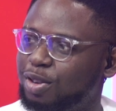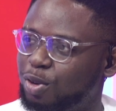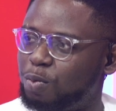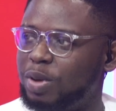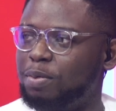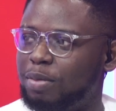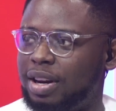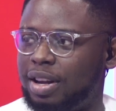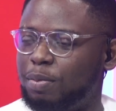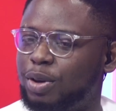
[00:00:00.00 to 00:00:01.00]
humane
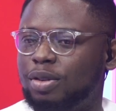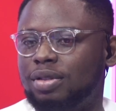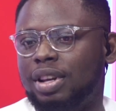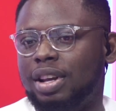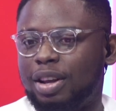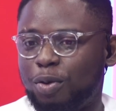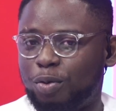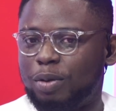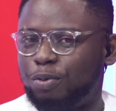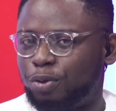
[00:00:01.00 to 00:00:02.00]
manner, because
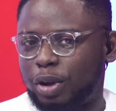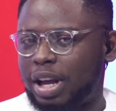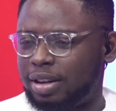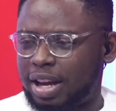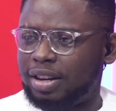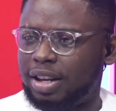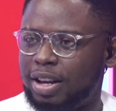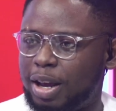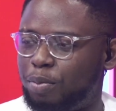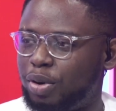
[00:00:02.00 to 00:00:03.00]

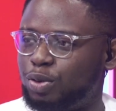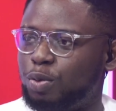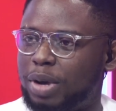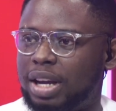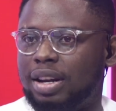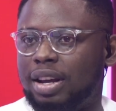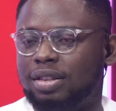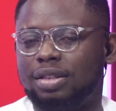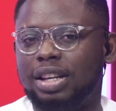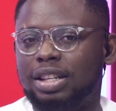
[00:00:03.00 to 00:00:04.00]
it brings to mind that
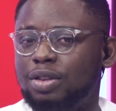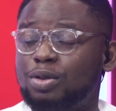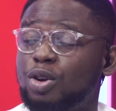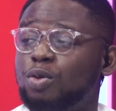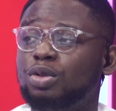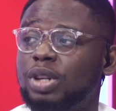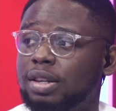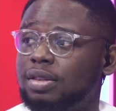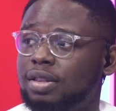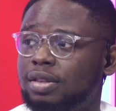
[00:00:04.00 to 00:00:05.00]
this law wouldn't
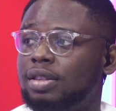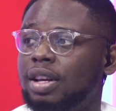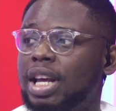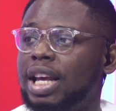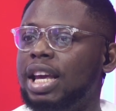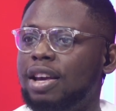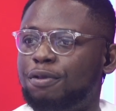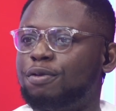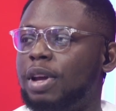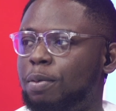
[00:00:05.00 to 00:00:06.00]
exist
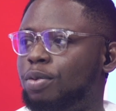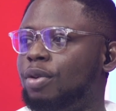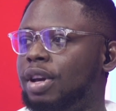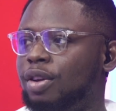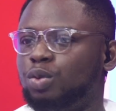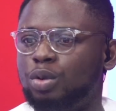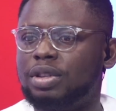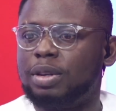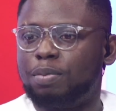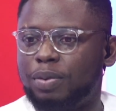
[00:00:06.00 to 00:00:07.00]
if employers would
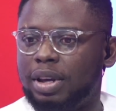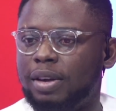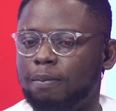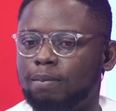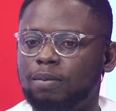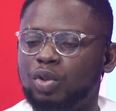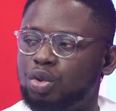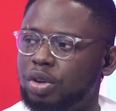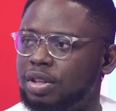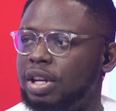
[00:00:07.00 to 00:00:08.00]
simply
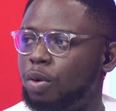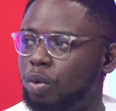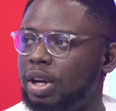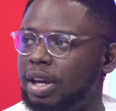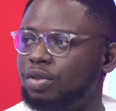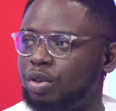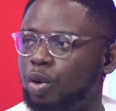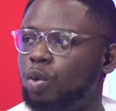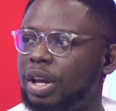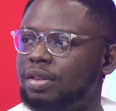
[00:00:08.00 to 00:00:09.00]
treat their workers'
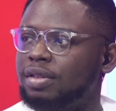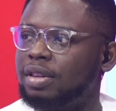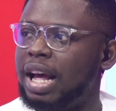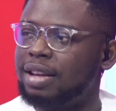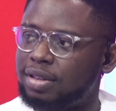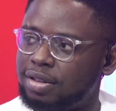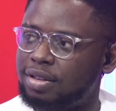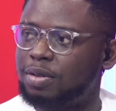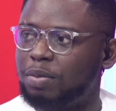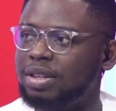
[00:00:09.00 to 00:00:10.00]
request as
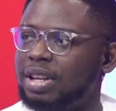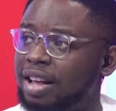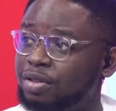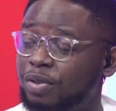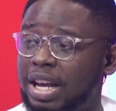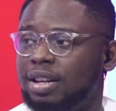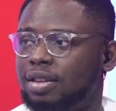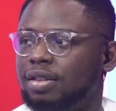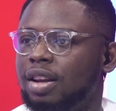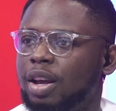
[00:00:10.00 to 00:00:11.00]
legitimate, as
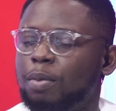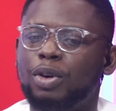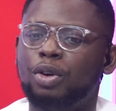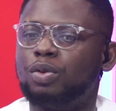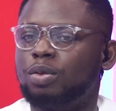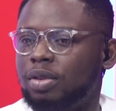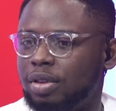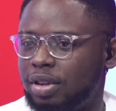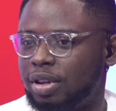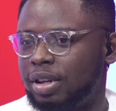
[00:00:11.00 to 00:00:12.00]
valid, because
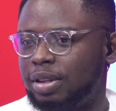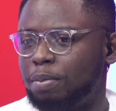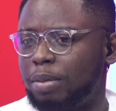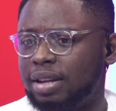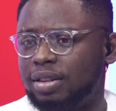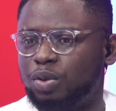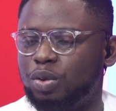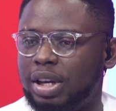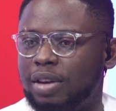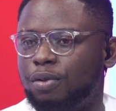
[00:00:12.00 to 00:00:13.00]
the mindset we
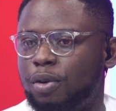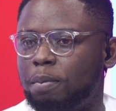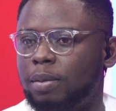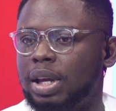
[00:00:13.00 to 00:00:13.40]
get from